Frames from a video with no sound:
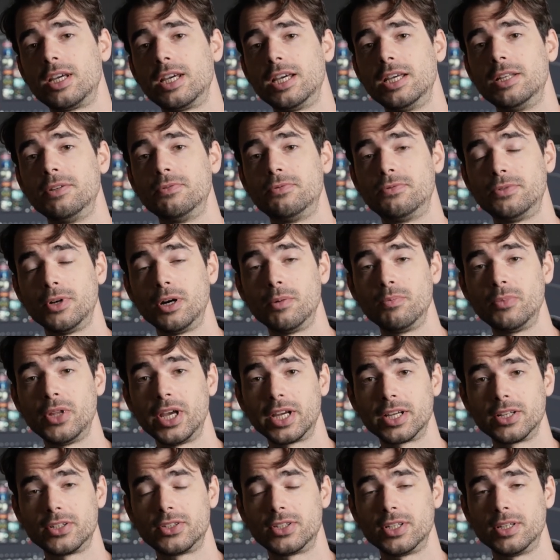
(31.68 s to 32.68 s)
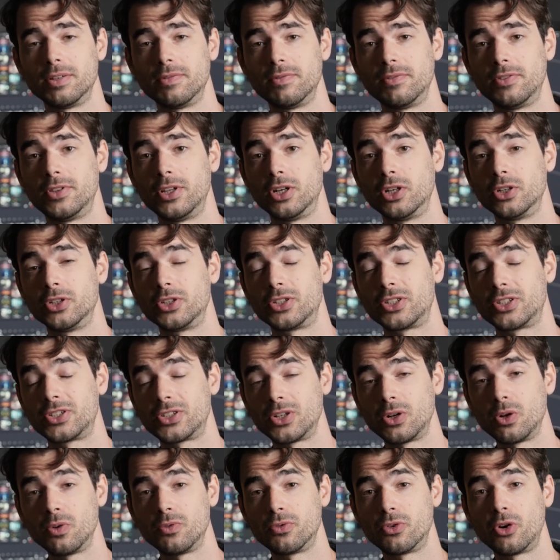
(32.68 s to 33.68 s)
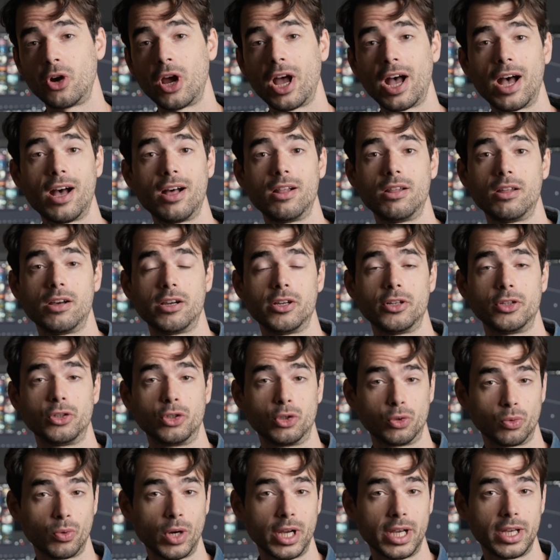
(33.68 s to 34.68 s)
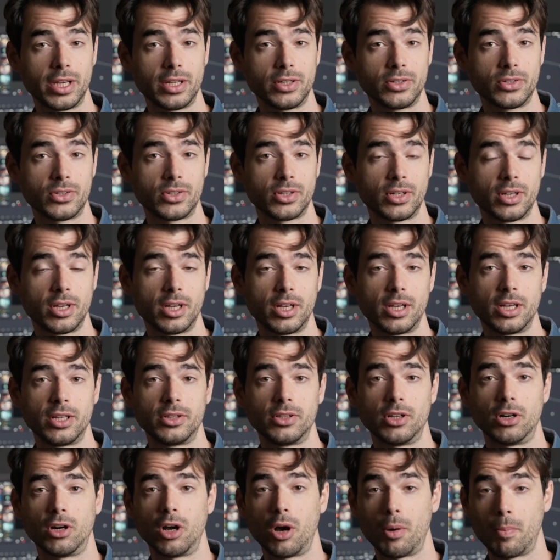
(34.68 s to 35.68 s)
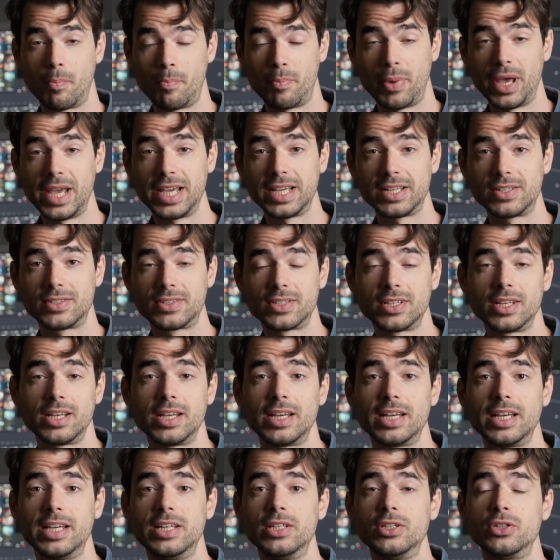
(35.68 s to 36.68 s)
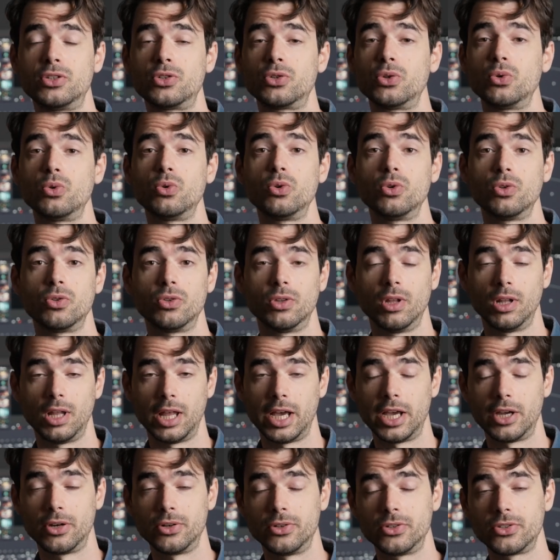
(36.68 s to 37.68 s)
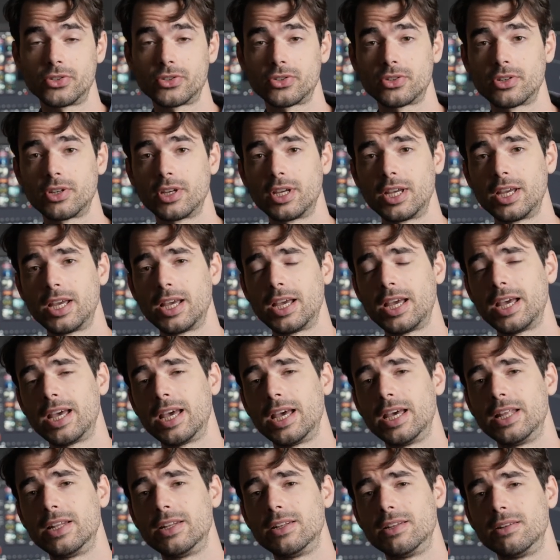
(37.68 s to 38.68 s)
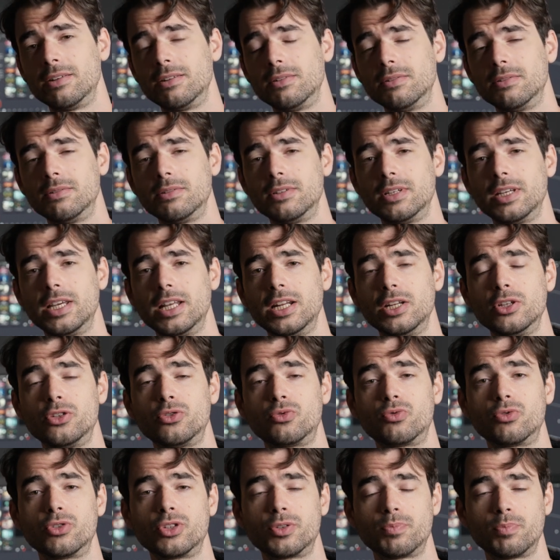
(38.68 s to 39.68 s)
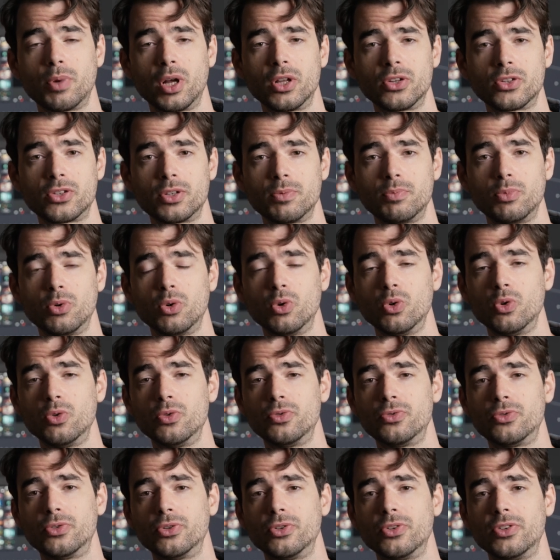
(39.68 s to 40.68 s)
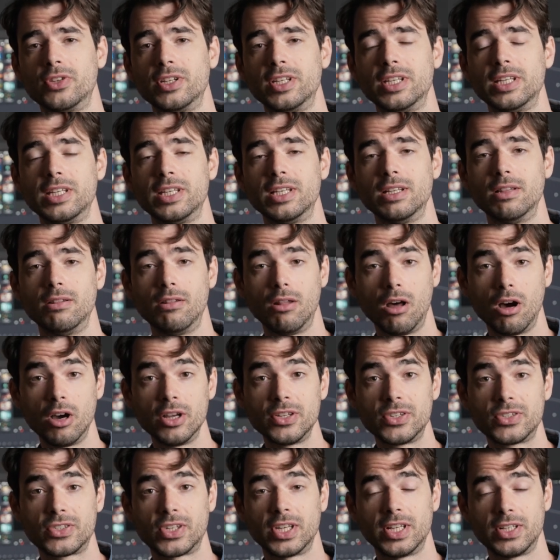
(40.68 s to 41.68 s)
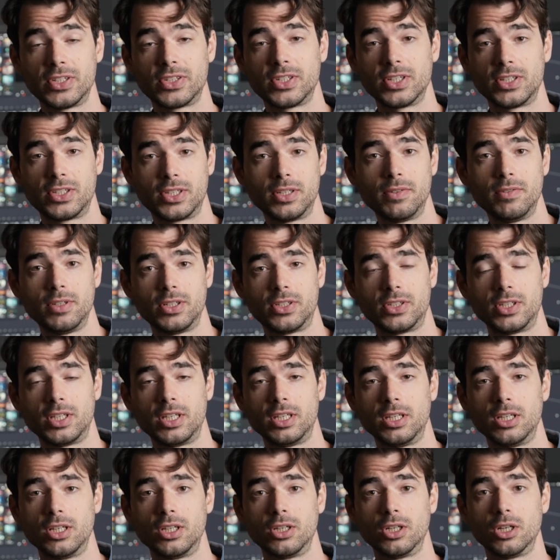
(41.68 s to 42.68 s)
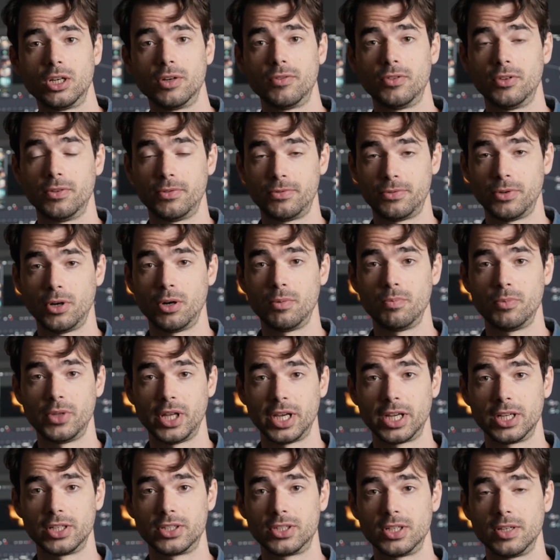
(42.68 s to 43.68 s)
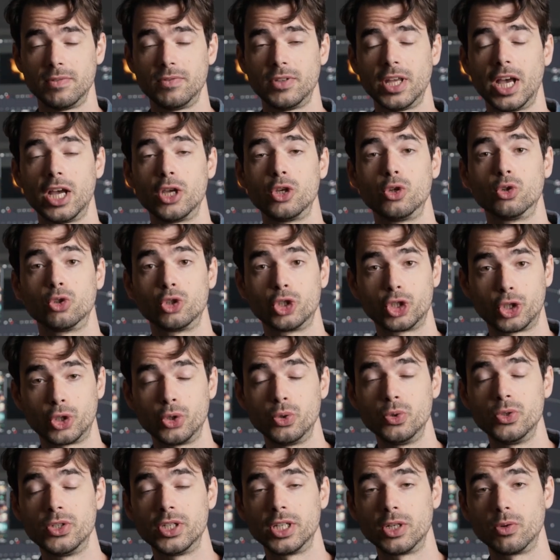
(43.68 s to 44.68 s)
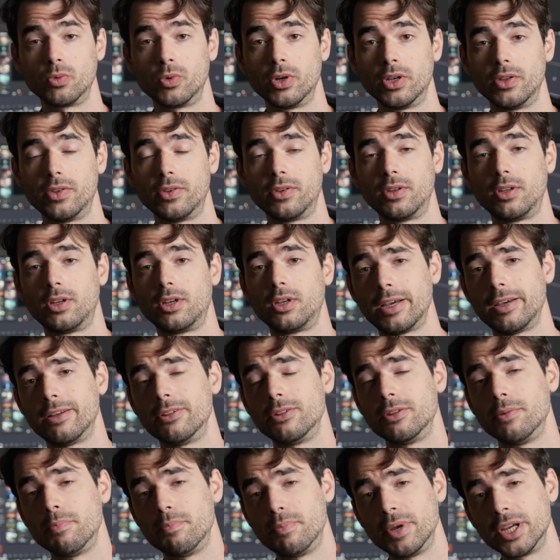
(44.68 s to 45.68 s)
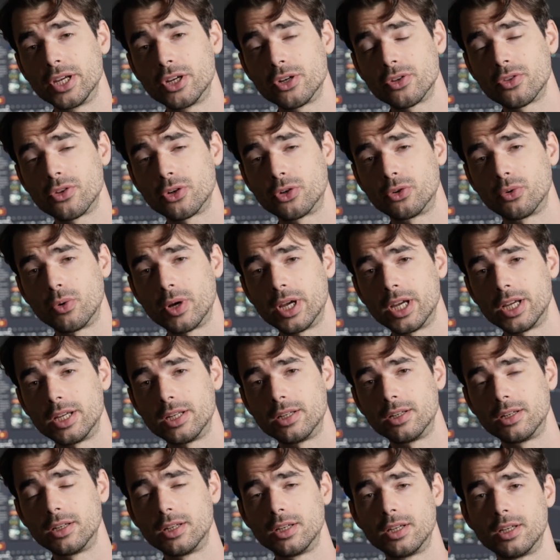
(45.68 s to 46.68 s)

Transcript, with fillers: in film negative there is silver halide grains that are baked into the layers and it is responsible for the light sensitivity of the film negative that you're shooting with. And the bigger the grain,